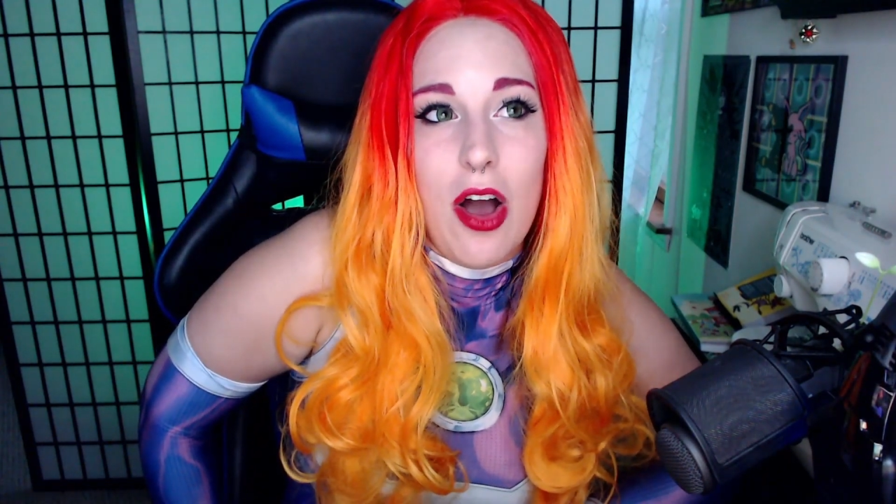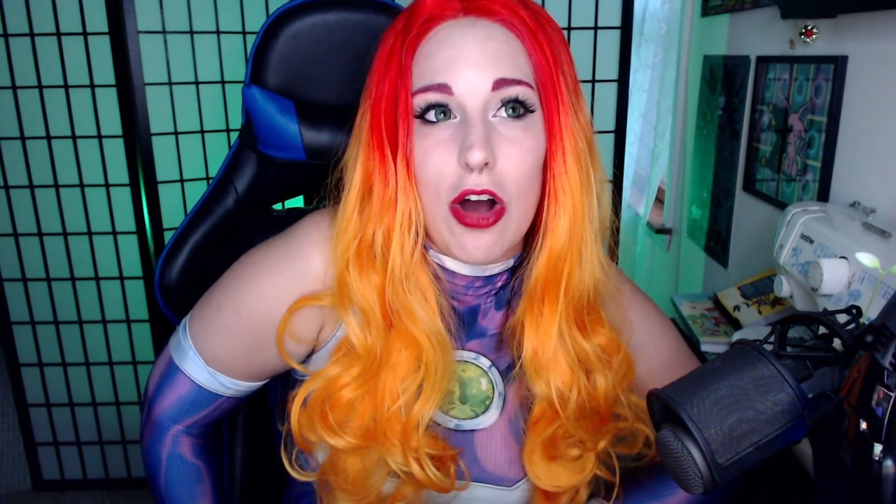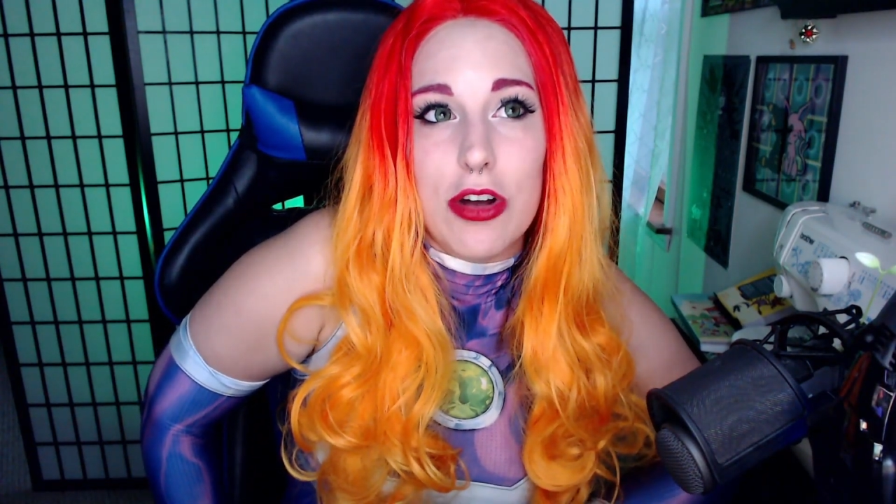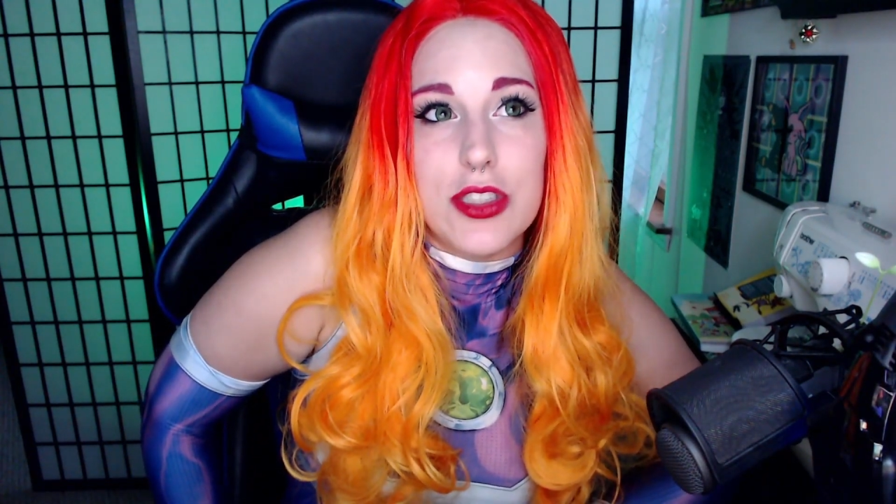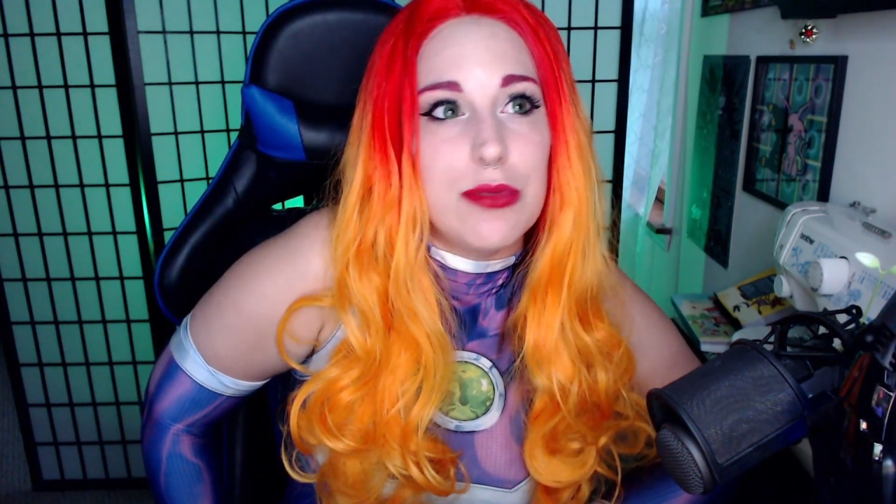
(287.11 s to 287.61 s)

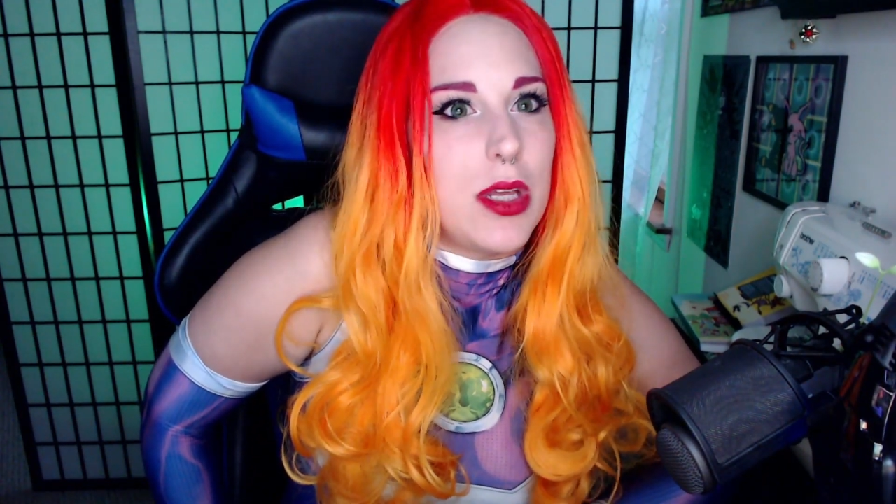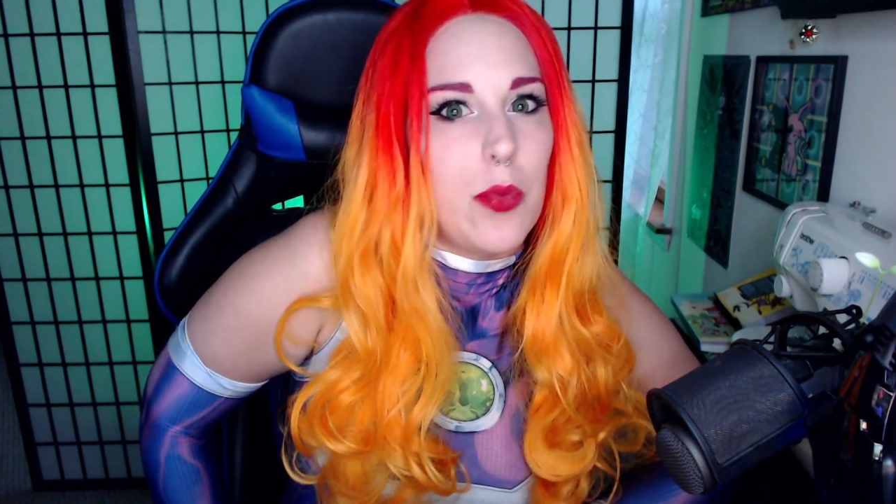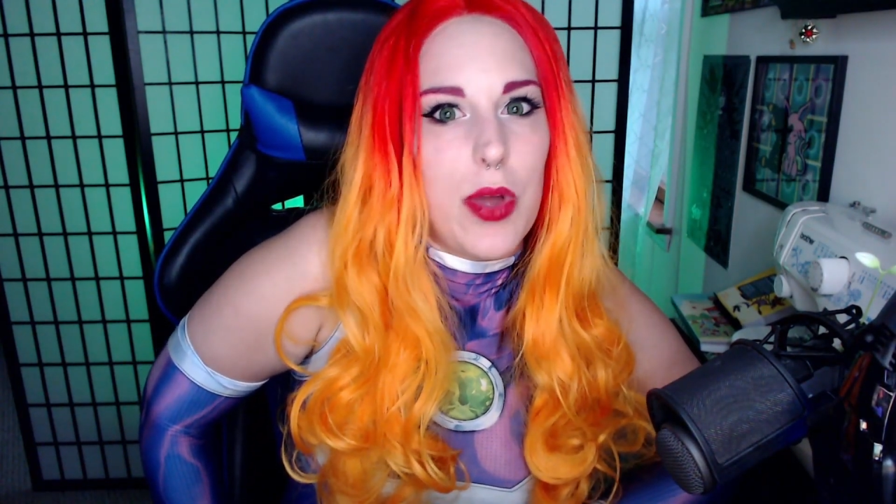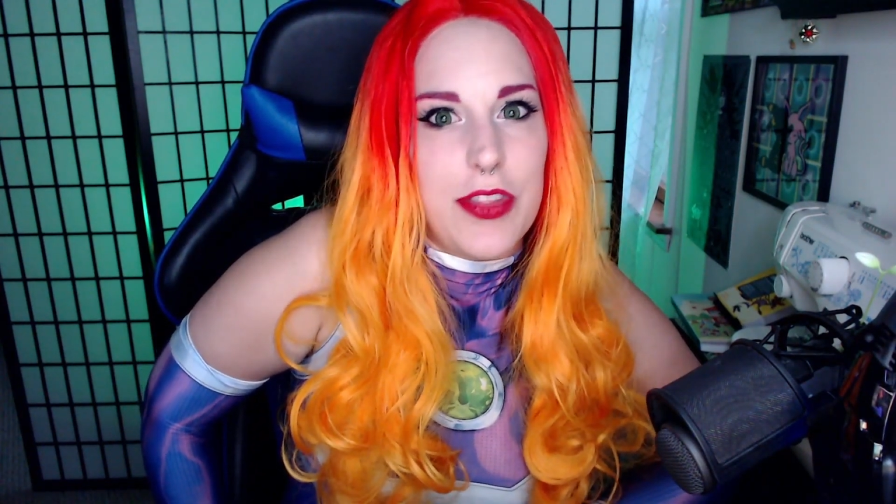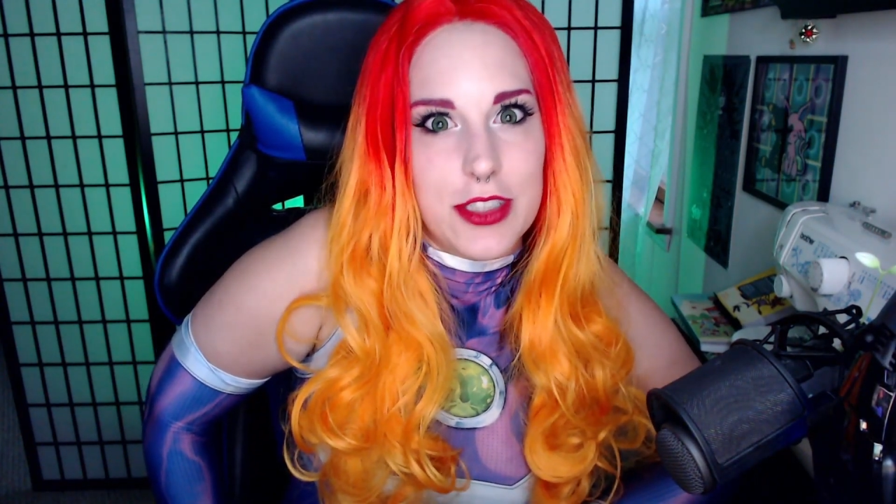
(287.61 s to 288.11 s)
are doing
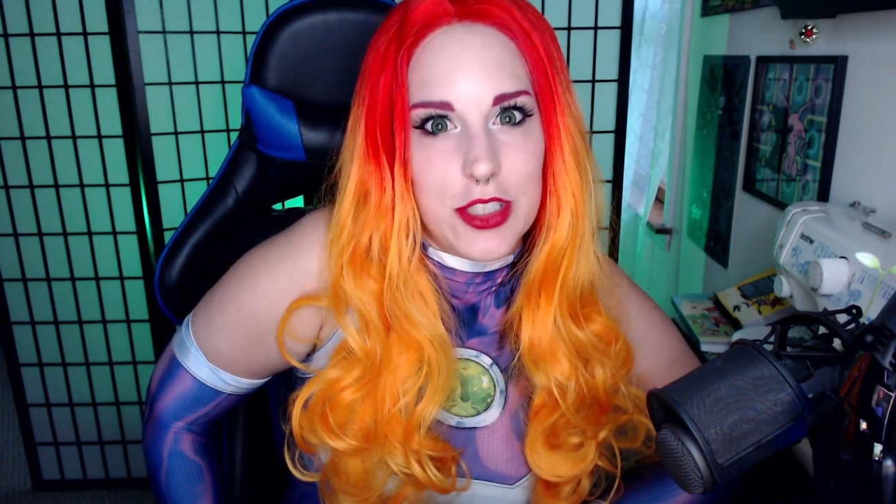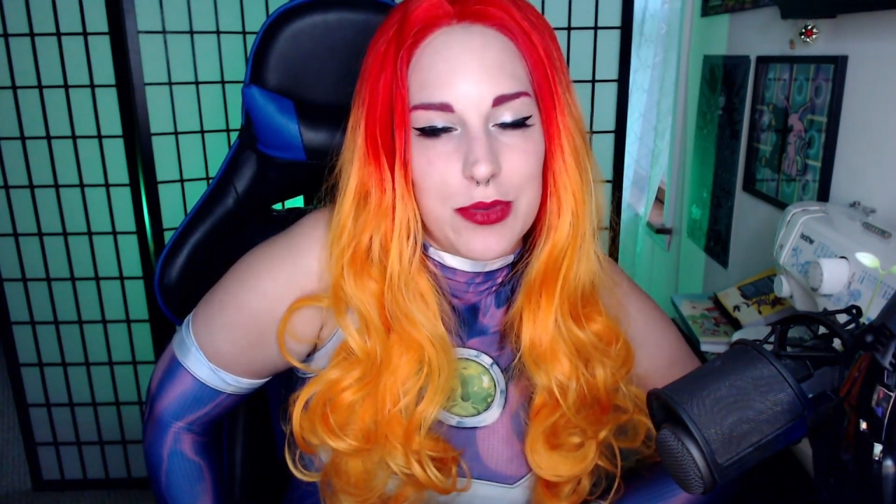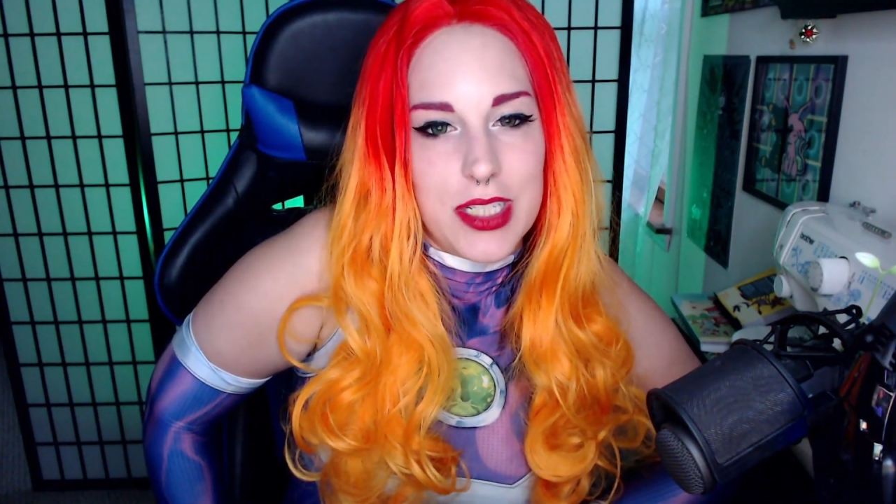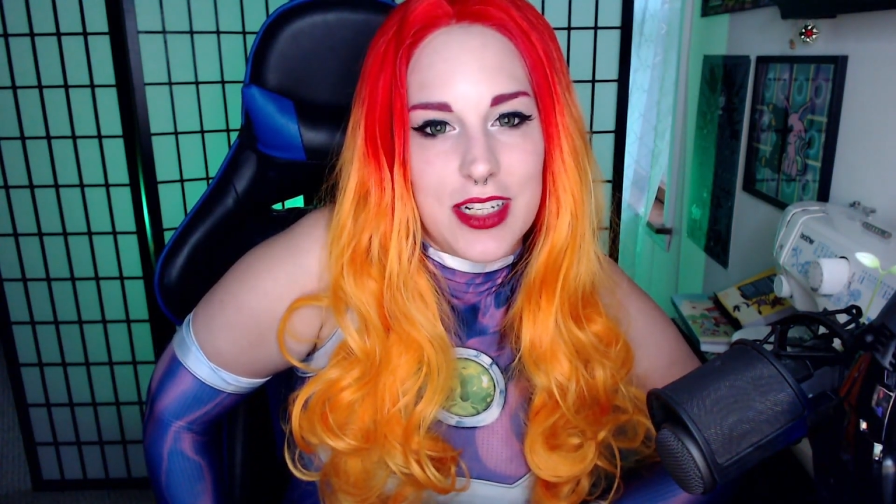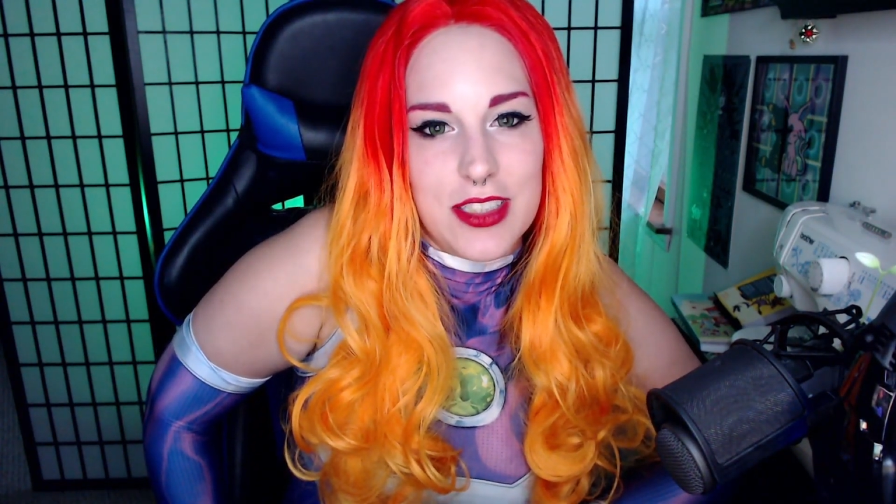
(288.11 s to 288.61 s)
what they're doing on